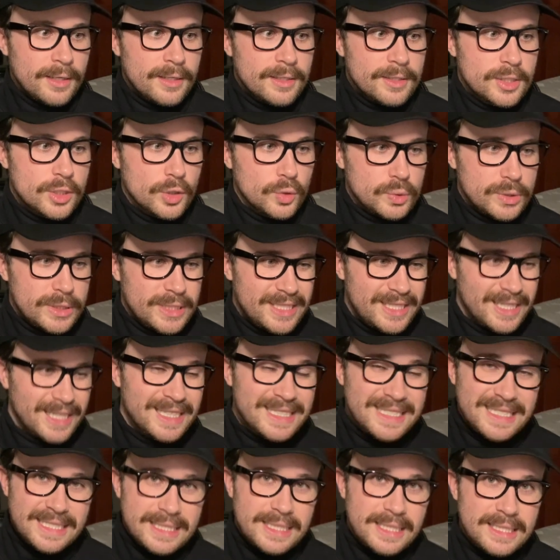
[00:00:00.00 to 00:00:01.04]
So
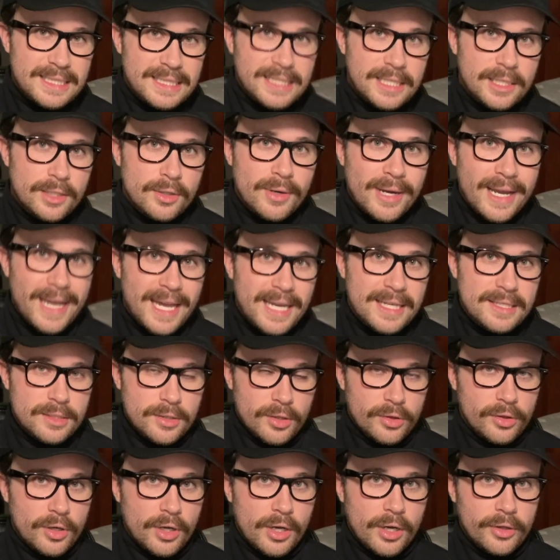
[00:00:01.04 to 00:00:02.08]
does this kill
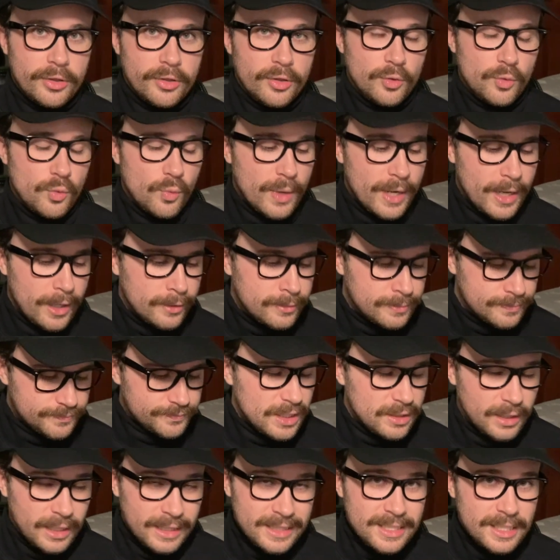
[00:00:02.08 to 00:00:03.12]
Azathoth? Well,
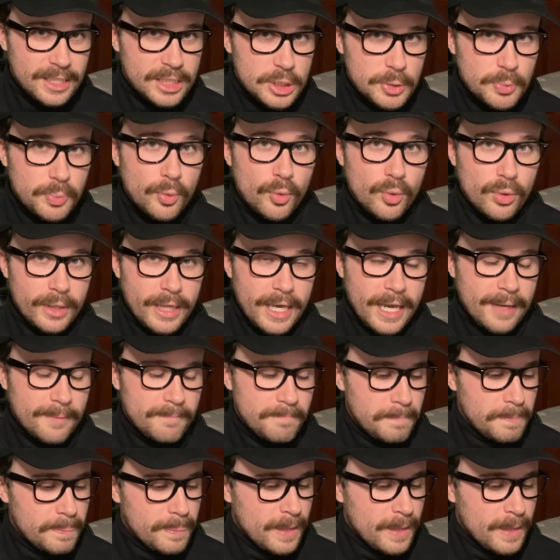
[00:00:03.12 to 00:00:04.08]
let's explore that.